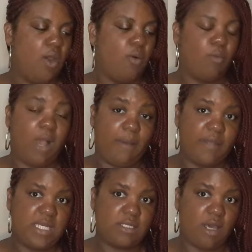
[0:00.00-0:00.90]
Robin
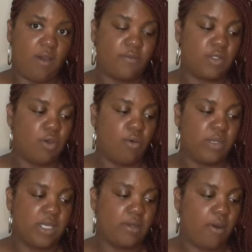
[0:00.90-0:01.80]
is off to go
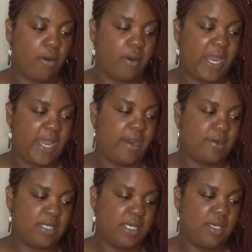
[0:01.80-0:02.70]
get her hair
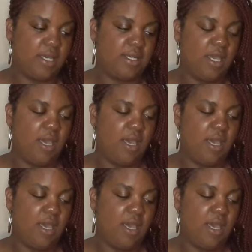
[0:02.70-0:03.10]
done.